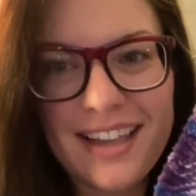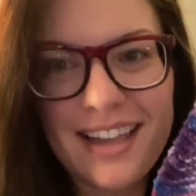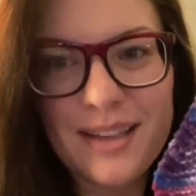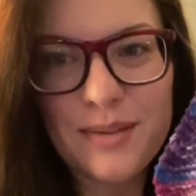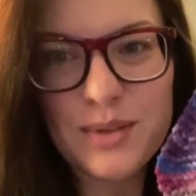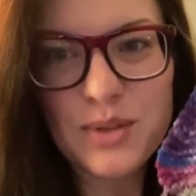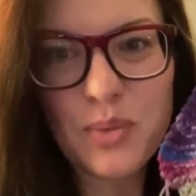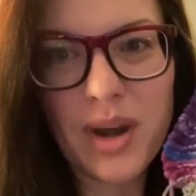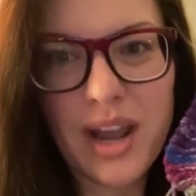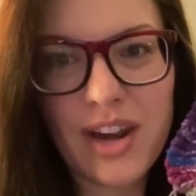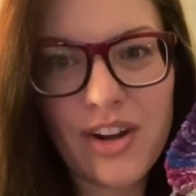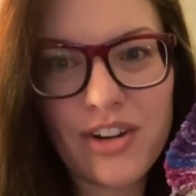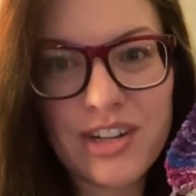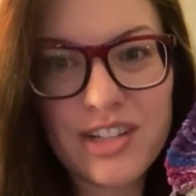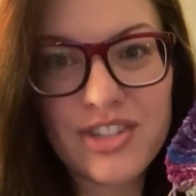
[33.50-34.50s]
It was when I'd
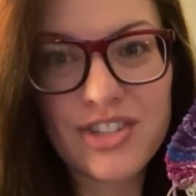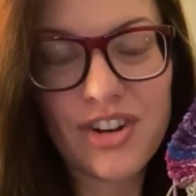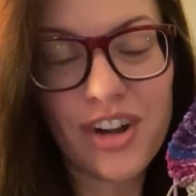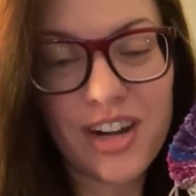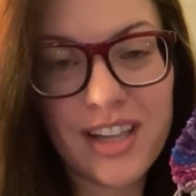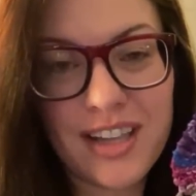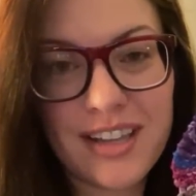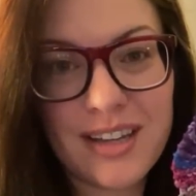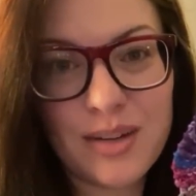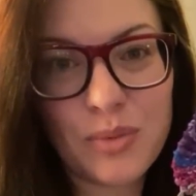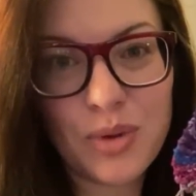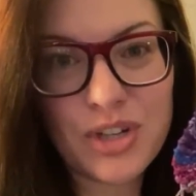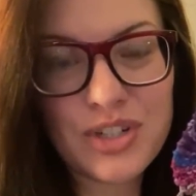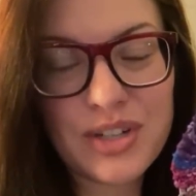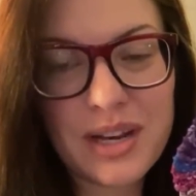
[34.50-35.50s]
already started and
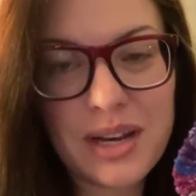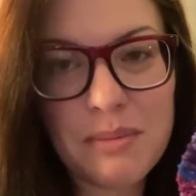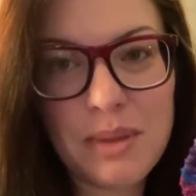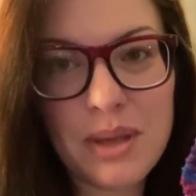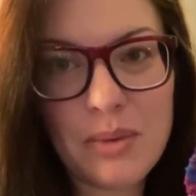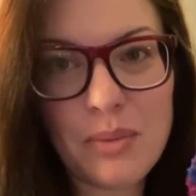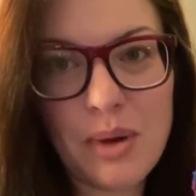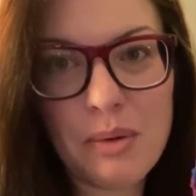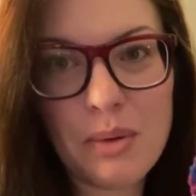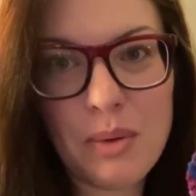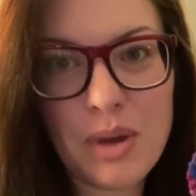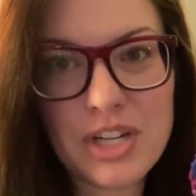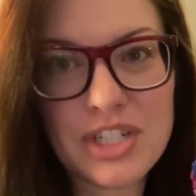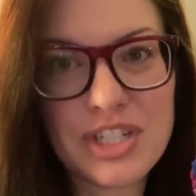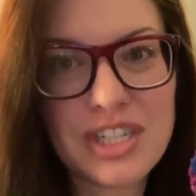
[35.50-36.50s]
worked on it a bit while we
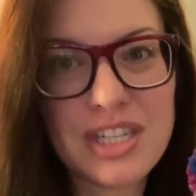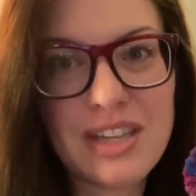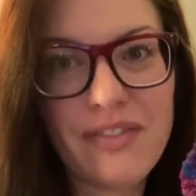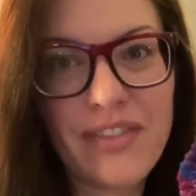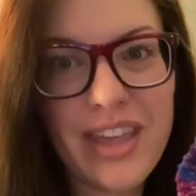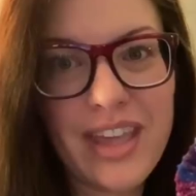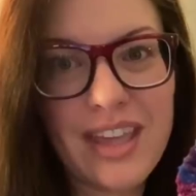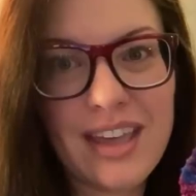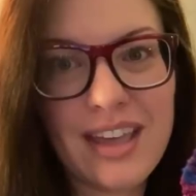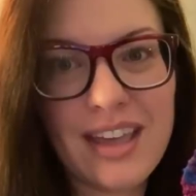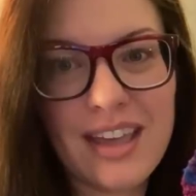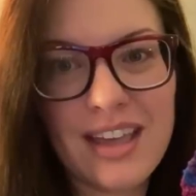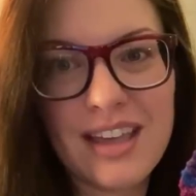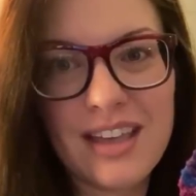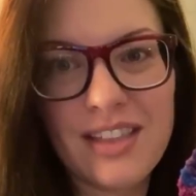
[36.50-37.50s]
watched TV.
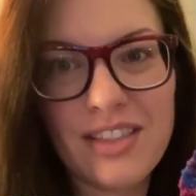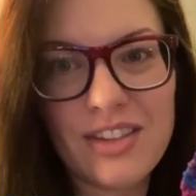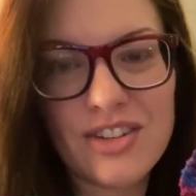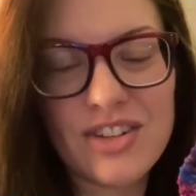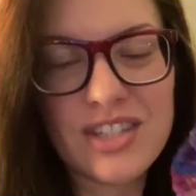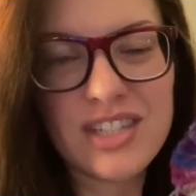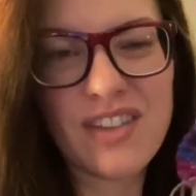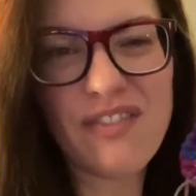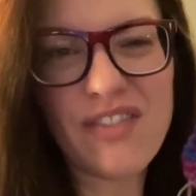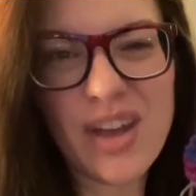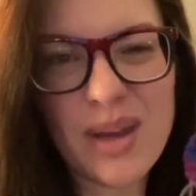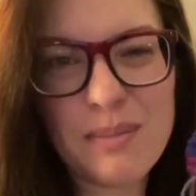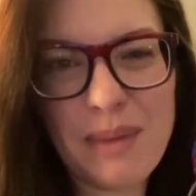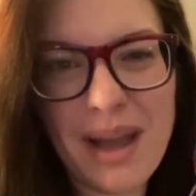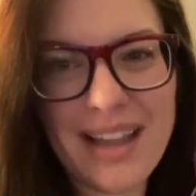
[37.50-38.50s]
They're just a
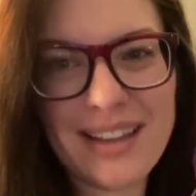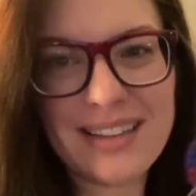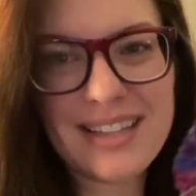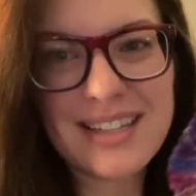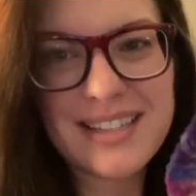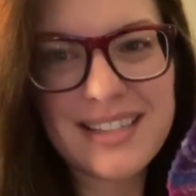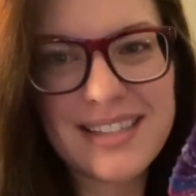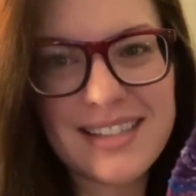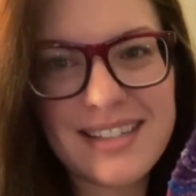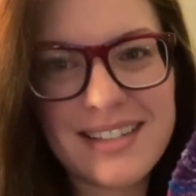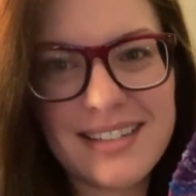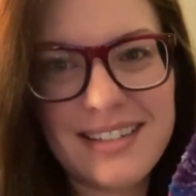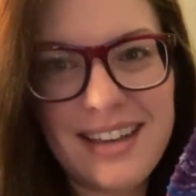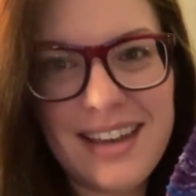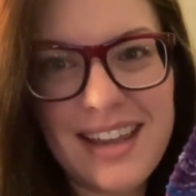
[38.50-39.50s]
fun, mindless
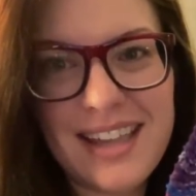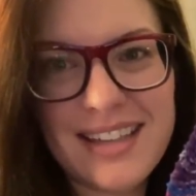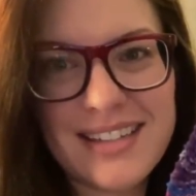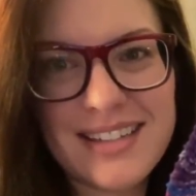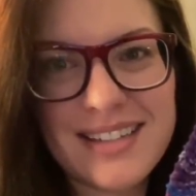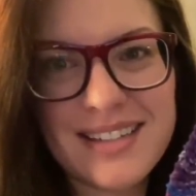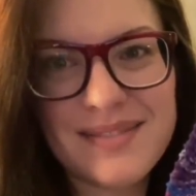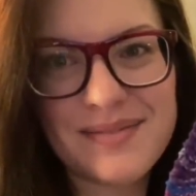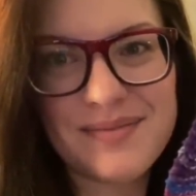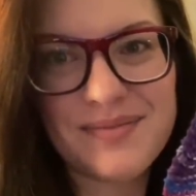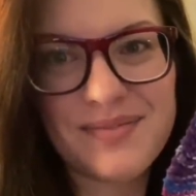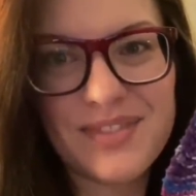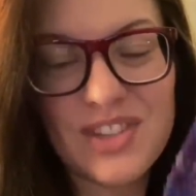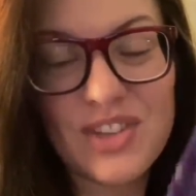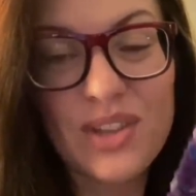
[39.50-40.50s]
knit.
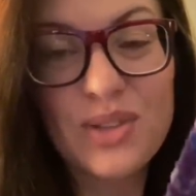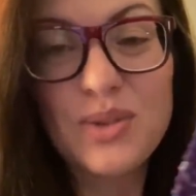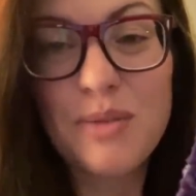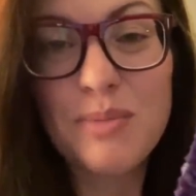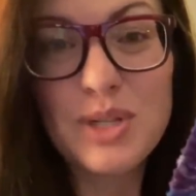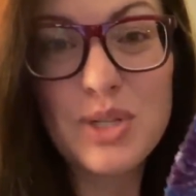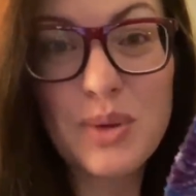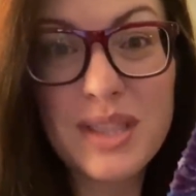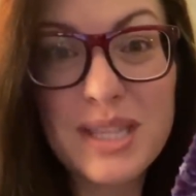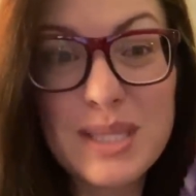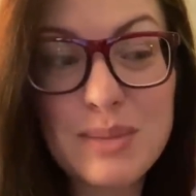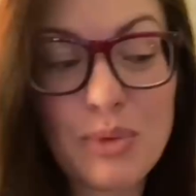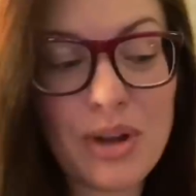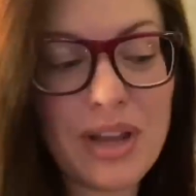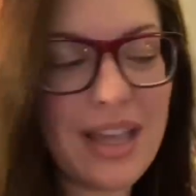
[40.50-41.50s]
So that's what I've been doing
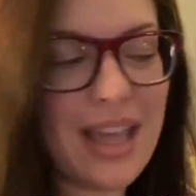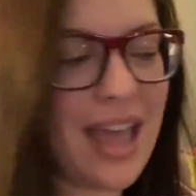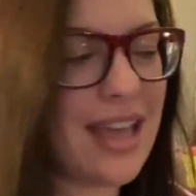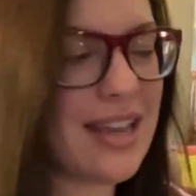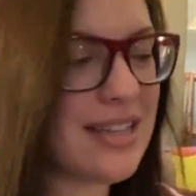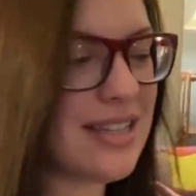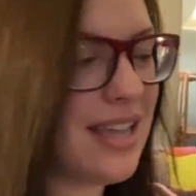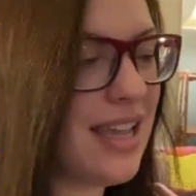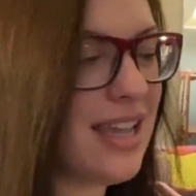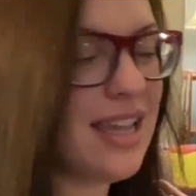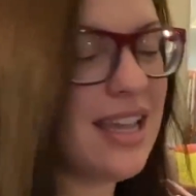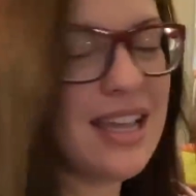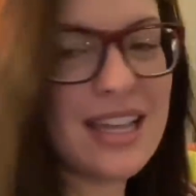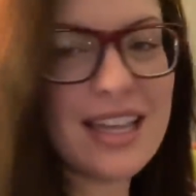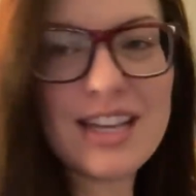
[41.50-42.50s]
this morning and
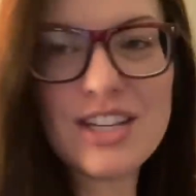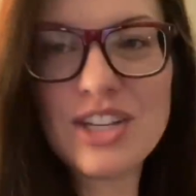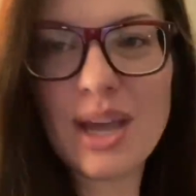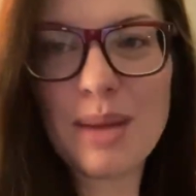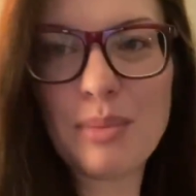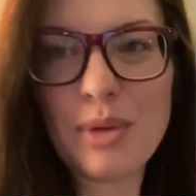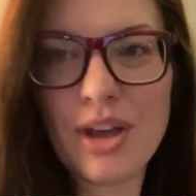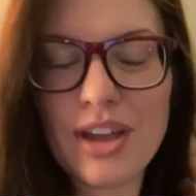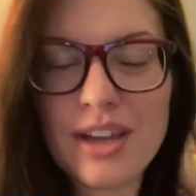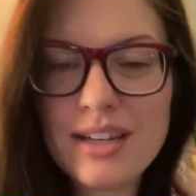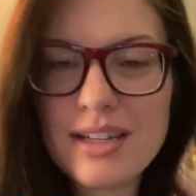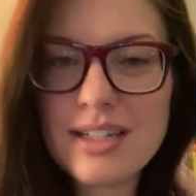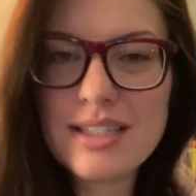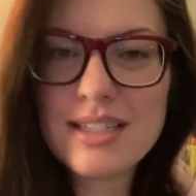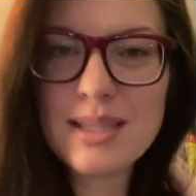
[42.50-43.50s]
catching up
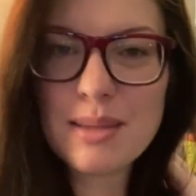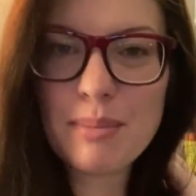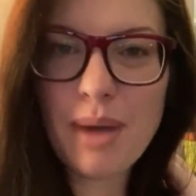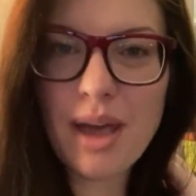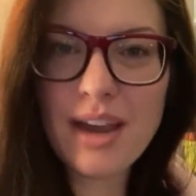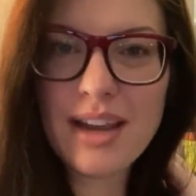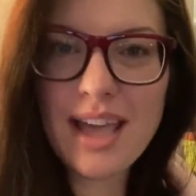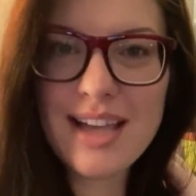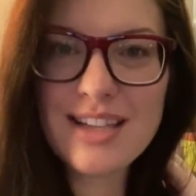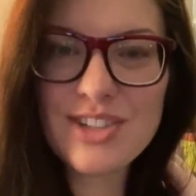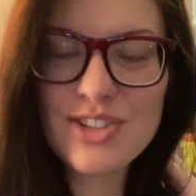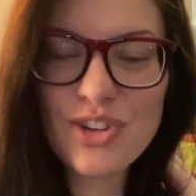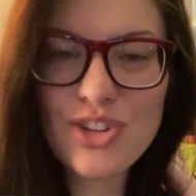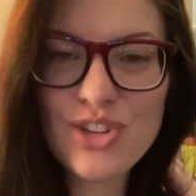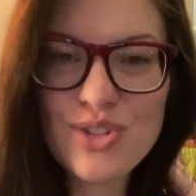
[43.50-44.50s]
on some podcasts
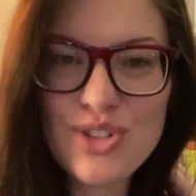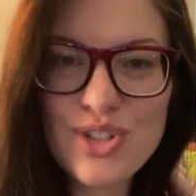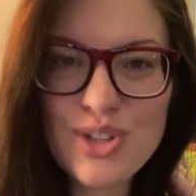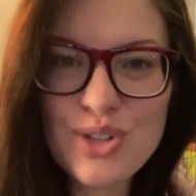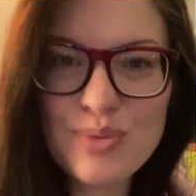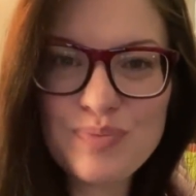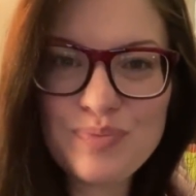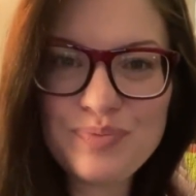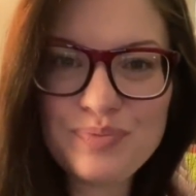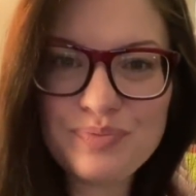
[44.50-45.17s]
YouTube.